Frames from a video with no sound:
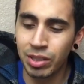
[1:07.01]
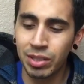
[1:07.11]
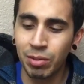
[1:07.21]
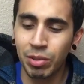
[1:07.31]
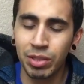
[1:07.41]

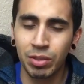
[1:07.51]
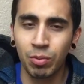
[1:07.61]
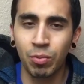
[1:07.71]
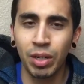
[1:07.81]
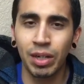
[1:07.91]
Let's see what's
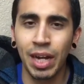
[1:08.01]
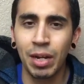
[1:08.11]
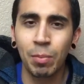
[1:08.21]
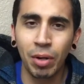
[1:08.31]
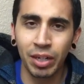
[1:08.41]
what
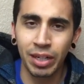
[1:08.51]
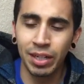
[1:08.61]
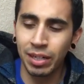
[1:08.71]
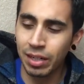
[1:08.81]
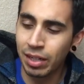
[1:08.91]
kind of
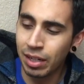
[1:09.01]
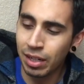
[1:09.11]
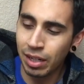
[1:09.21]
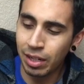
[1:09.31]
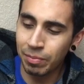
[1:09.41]
market
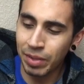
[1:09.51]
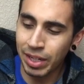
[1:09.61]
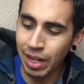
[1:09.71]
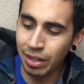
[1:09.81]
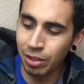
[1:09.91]
um, they
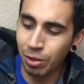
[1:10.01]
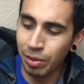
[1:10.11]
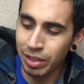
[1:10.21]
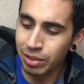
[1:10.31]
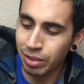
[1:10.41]
kind of
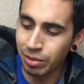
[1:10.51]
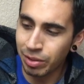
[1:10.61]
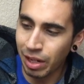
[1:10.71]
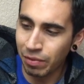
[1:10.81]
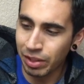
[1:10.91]
go into
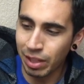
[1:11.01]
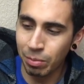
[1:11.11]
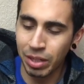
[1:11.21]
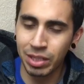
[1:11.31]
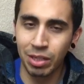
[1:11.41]
and
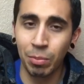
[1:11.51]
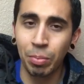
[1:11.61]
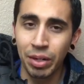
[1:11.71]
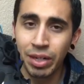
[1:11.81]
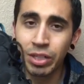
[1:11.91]
everything because they're in
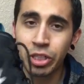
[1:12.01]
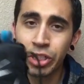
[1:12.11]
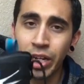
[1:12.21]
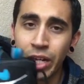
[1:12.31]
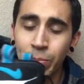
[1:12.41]
pretty good
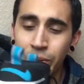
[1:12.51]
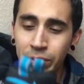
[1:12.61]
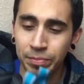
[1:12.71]
shape